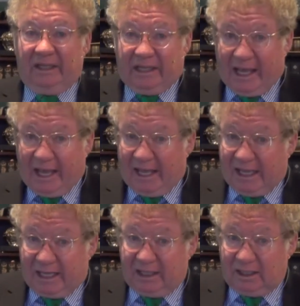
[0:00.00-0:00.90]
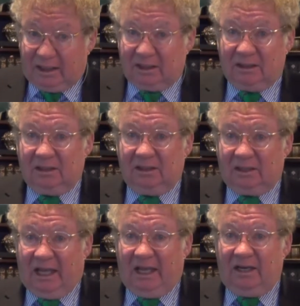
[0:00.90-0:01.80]
Cain,
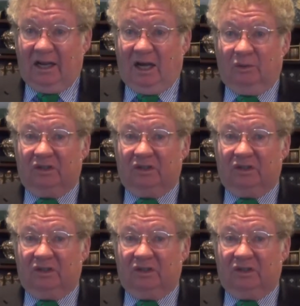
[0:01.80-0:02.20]
Cain now